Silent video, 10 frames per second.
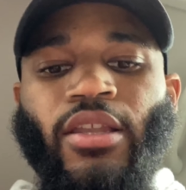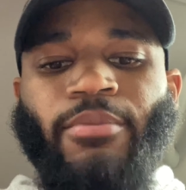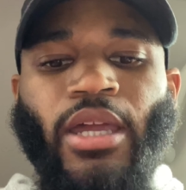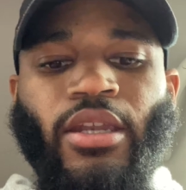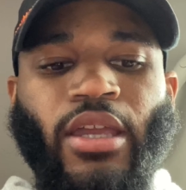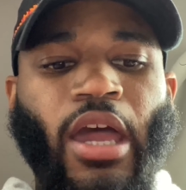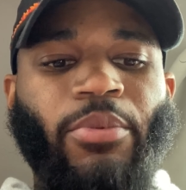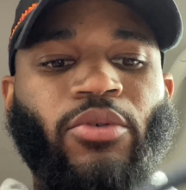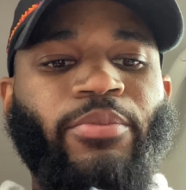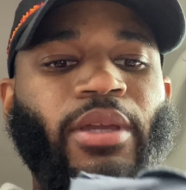made it to
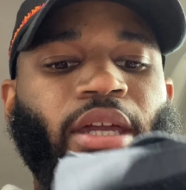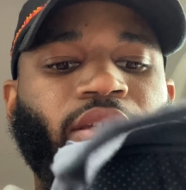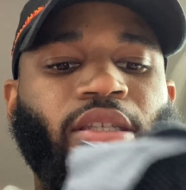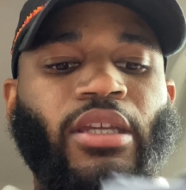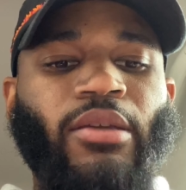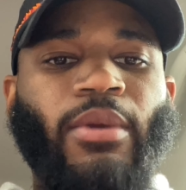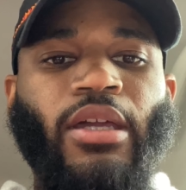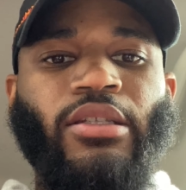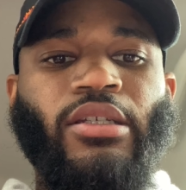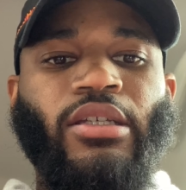Capital BST, man.
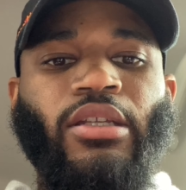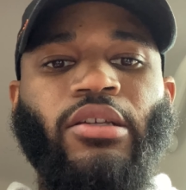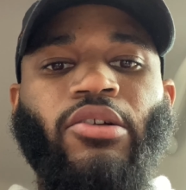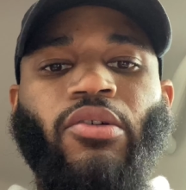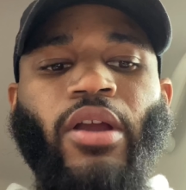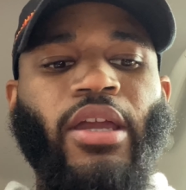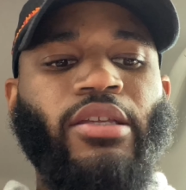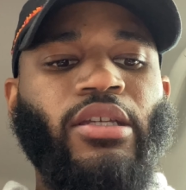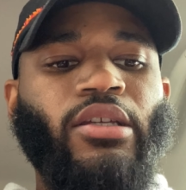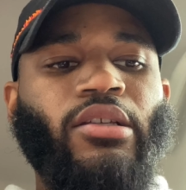I just seen a
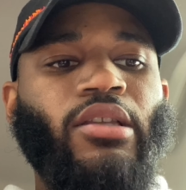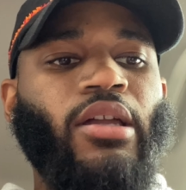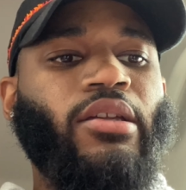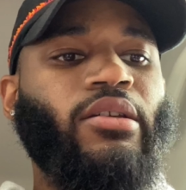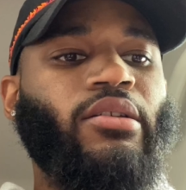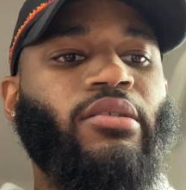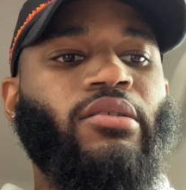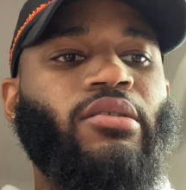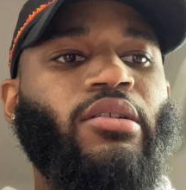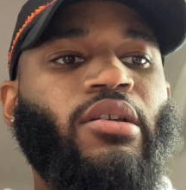crazy, like, a uh,
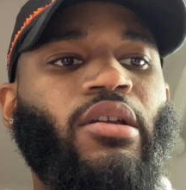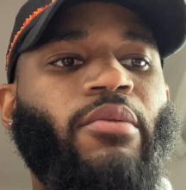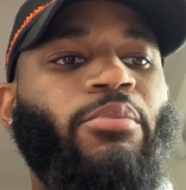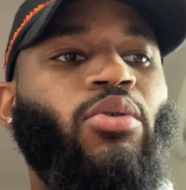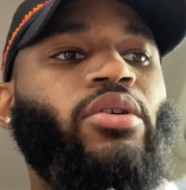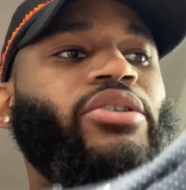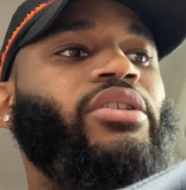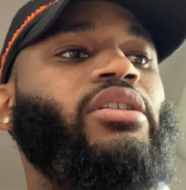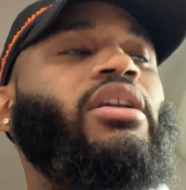Porsche just